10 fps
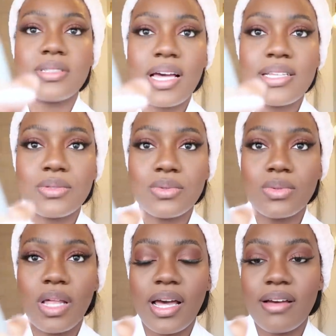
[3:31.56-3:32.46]
that is all
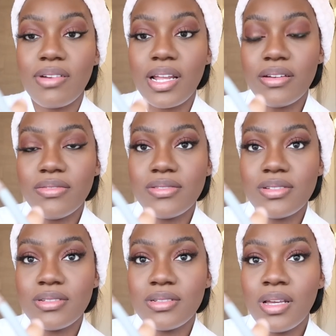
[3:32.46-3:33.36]
that I have left,
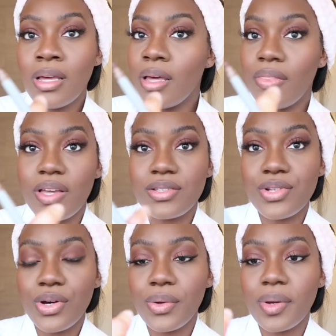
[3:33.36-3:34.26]
and that is
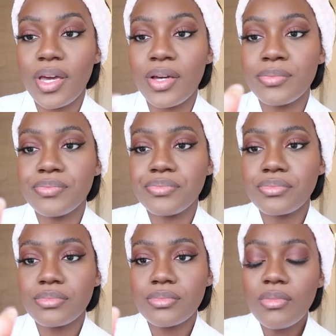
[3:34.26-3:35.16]
not okay.
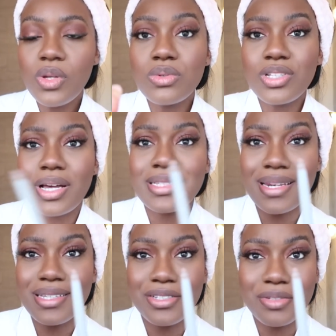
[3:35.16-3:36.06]
Also guys, I
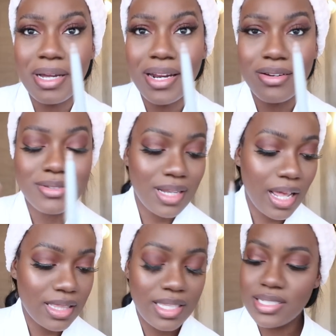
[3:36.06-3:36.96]
need to do my nails.
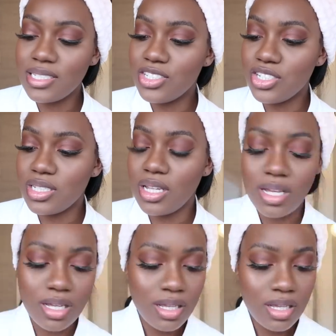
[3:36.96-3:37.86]
Like this is just
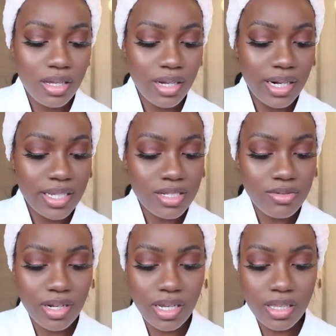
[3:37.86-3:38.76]
a
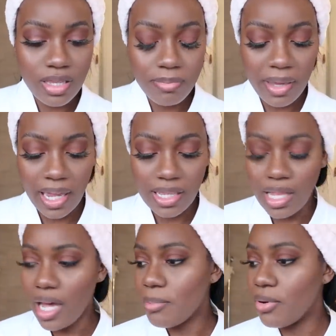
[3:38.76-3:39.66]
glittery paint
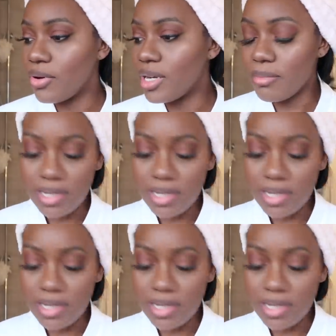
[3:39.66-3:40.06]
that I put on it